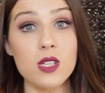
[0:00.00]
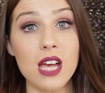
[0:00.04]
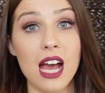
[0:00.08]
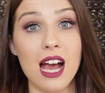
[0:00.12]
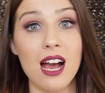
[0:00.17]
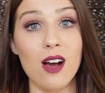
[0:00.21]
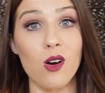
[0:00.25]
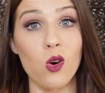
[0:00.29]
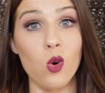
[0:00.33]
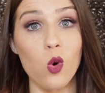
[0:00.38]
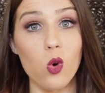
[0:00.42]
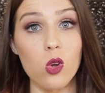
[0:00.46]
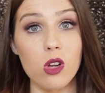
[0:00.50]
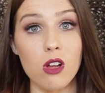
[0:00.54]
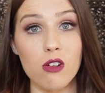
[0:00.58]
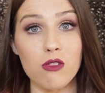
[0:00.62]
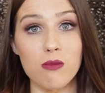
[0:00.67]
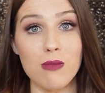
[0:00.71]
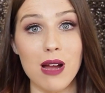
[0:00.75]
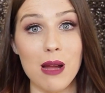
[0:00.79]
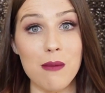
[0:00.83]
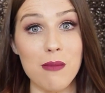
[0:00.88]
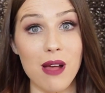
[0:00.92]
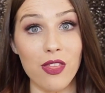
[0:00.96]
are all of
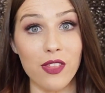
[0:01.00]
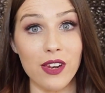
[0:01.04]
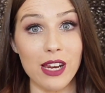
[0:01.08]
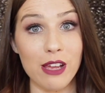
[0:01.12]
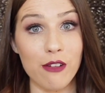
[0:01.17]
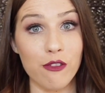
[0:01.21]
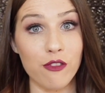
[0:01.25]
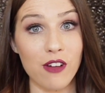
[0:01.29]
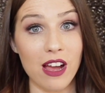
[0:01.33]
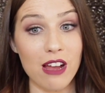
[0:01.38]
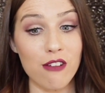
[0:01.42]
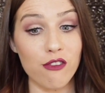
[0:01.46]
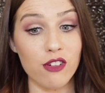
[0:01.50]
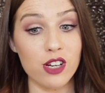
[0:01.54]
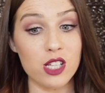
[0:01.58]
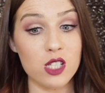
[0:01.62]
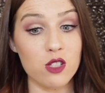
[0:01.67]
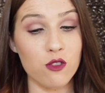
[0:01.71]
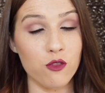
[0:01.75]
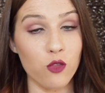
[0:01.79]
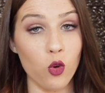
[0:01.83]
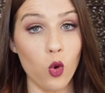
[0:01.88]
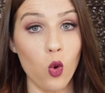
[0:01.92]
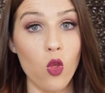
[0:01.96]
my monthly
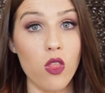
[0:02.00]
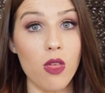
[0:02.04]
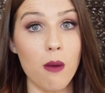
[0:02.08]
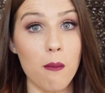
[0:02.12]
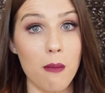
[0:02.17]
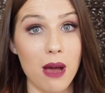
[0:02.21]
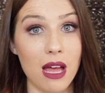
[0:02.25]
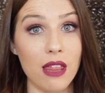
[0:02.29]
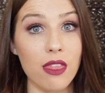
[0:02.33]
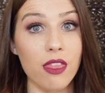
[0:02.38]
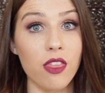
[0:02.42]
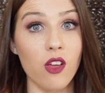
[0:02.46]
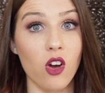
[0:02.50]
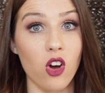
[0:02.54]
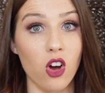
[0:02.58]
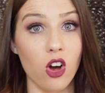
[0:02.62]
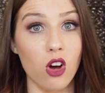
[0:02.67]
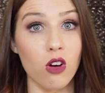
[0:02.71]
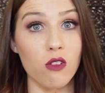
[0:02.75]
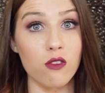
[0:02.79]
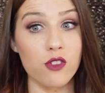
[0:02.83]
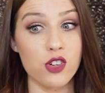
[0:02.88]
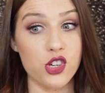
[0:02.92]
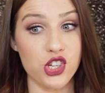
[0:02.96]
favourites for the month
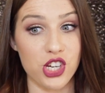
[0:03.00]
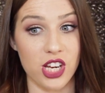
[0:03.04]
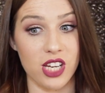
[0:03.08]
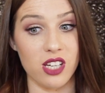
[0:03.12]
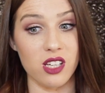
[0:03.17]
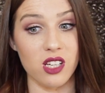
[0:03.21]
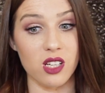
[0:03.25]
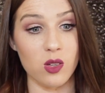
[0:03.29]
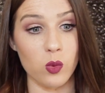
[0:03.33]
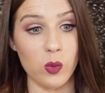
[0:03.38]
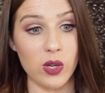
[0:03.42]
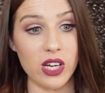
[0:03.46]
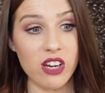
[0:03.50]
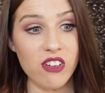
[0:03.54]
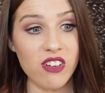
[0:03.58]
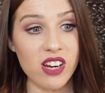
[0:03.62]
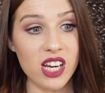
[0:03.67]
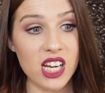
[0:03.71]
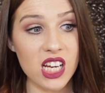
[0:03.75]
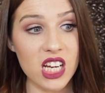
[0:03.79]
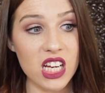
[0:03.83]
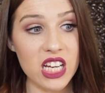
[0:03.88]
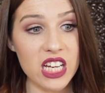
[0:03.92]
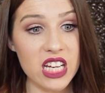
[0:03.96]
of
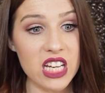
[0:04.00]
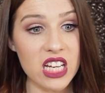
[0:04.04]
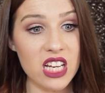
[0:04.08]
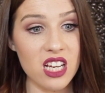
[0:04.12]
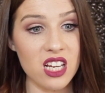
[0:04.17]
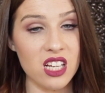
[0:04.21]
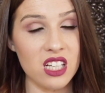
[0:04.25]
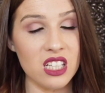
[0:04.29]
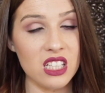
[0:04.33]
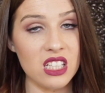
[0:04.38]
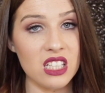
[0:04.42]
January.